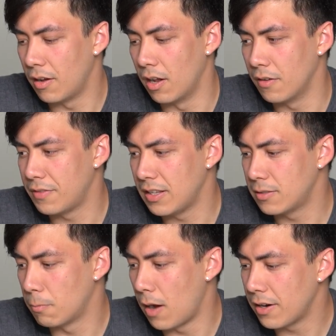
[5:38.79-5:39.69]
all of
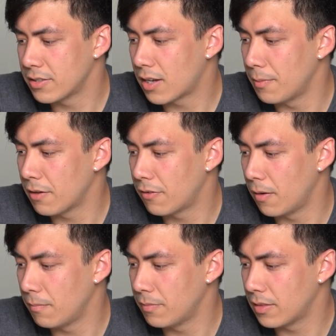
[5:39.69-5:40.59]
these wires coming
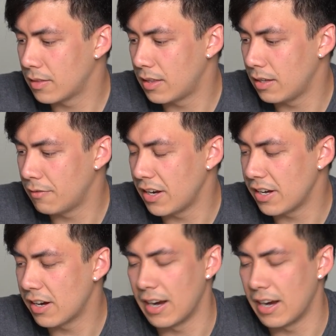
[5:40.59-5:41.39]
from the radiator.